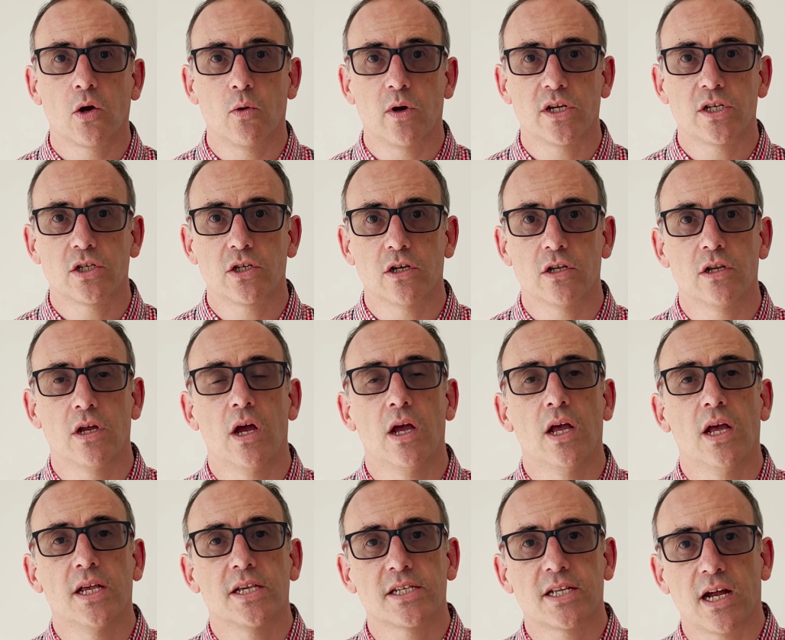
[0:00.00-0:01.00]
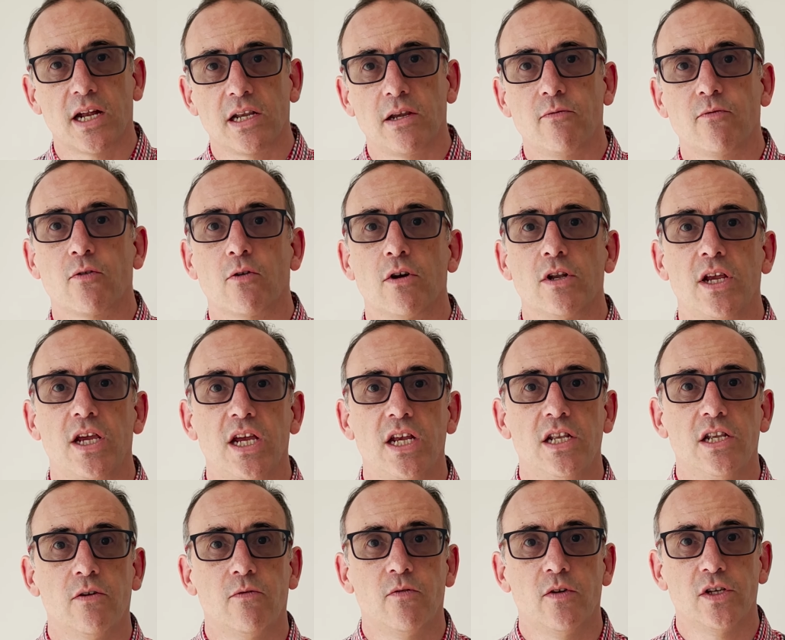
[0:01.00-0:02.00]
question standing for an
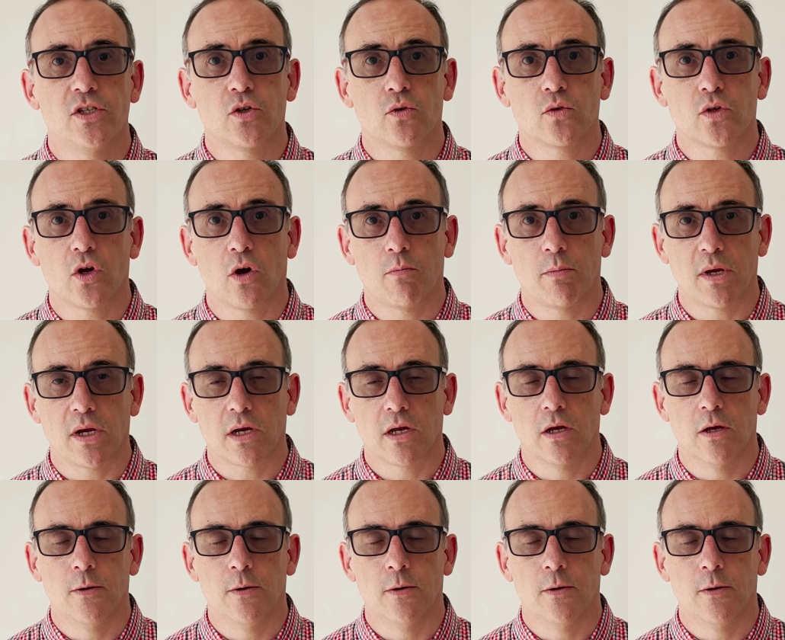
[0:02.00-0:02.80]
individual topic.